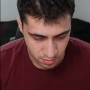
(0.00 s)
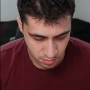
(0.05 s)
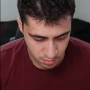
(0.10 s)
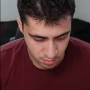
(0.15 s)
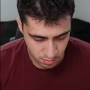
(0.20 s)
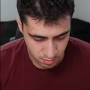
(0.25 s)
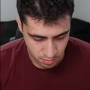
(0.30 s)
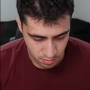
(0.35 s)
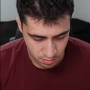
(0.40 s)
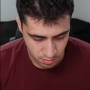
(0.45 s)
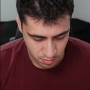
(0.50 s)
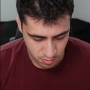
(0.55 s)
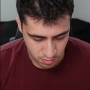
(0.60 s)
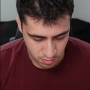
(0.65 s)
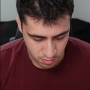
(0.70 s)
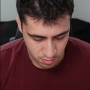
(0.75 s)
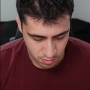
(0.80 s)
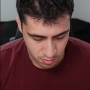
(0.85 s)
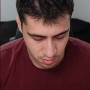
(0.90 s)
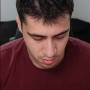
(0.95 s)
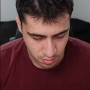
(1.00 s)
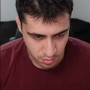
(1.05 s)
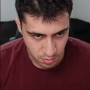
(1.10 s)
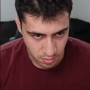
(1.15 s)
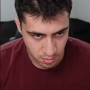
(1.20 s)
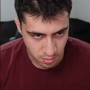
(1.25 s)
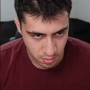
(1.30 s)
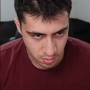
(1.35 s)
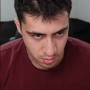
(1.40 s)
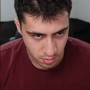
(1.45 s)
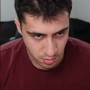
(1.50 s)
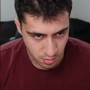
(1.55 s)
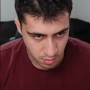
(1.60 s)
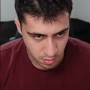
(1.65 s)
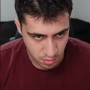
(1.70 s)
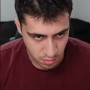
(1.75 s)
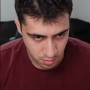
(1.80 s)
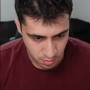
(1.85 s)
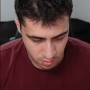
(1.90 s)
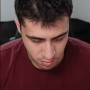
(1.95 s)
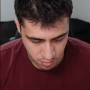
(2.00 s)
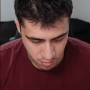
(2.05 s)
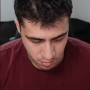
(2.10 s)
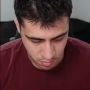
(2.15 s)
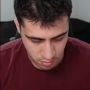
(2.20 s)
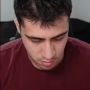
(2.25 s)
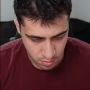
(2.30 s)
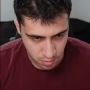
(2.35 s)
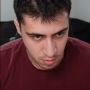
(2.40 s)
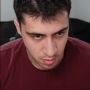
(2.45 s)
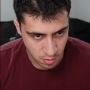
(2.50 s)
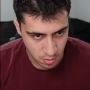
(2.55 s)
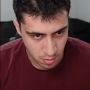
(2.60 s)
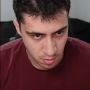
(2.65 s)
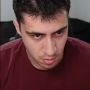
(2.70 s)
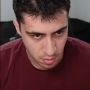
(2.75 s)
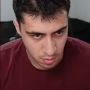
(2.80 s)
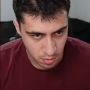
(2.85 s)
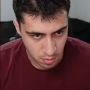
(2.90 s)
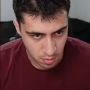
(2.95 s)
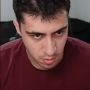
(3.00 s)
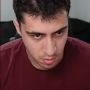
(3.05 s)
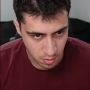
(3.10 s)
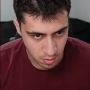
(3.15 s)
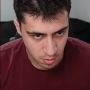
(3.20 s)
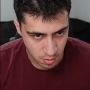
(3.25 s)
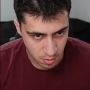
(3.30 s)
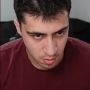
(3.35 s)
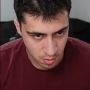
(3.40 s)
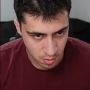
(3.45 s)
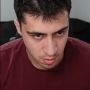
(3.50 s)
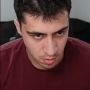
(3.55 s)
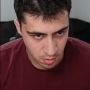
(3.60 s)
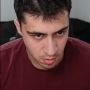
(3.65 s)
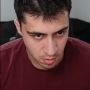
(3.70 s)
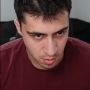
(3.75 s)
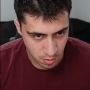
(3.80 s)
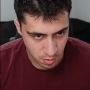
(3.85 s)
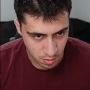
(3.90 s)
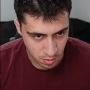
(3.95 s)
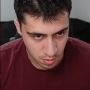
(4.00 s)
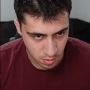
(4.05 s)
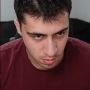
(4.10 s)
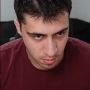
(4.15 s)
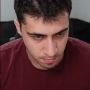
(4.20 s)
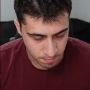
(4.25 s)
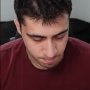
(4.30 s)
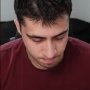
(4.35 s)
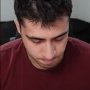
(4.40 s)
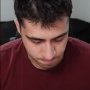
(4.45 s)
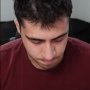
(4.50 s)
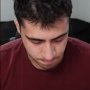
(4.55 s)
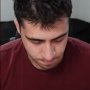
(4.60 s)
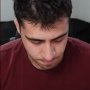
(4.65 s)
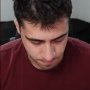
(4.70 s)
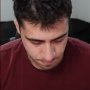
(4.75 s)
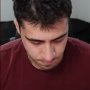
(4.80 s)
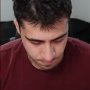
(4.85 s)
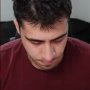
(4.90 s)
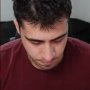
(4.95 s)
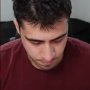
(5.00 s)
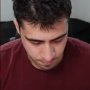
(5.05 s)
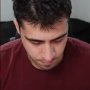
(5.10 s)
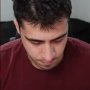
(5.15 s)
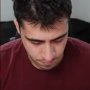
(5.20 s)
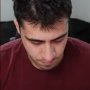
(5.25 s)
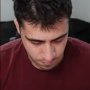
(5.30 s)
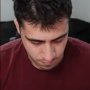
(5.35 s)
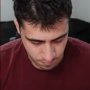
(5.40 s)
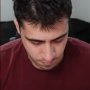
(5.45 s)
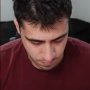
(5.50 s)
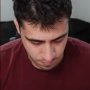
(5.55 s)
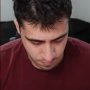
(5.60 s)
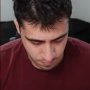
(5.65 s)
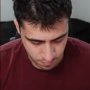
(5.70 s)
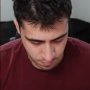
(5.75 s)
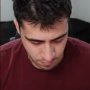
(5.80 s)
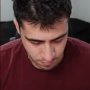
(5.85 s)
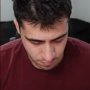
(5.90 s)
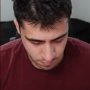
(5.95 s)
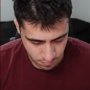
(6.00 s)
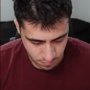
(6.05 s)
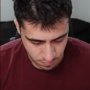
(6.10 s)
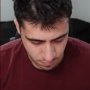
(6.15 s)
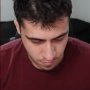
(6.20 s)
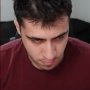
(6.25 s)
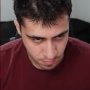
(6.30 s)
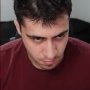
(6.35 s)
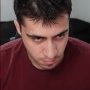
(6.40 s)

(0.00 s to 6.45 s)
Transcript: (no one is talking)